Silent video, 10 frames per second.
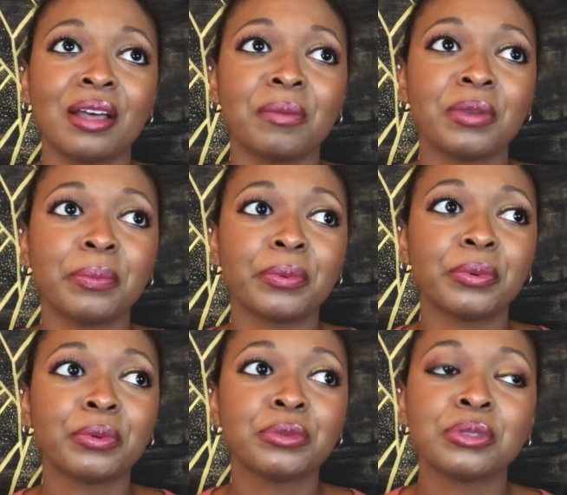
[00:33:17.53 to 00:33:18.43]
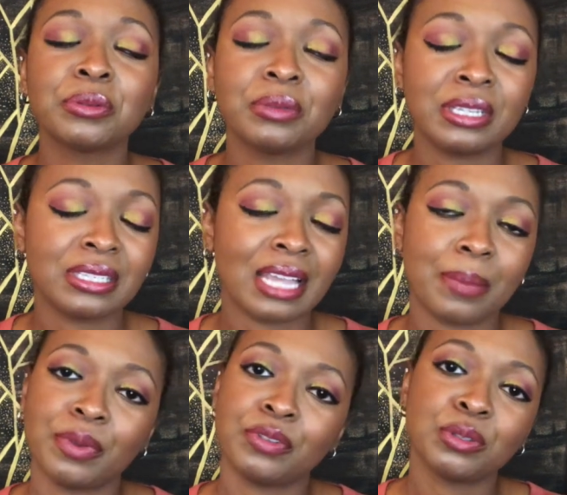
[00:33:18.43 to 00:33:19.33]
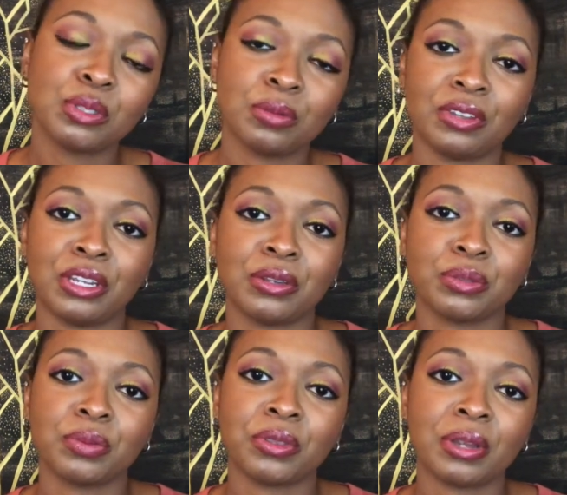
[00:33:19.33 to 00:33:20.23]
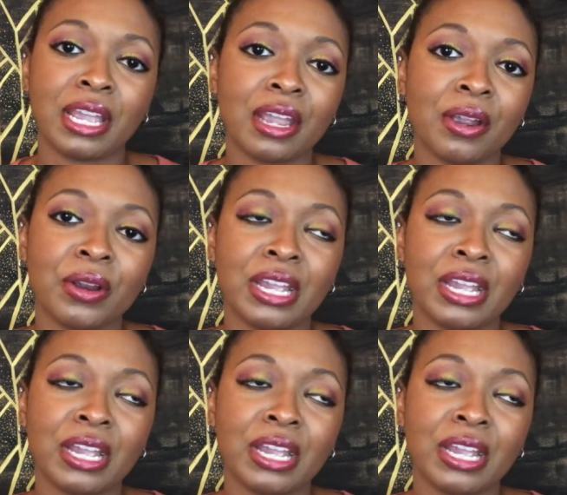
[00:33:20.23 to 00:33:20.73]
people who do these type of YouTube videos with their hair,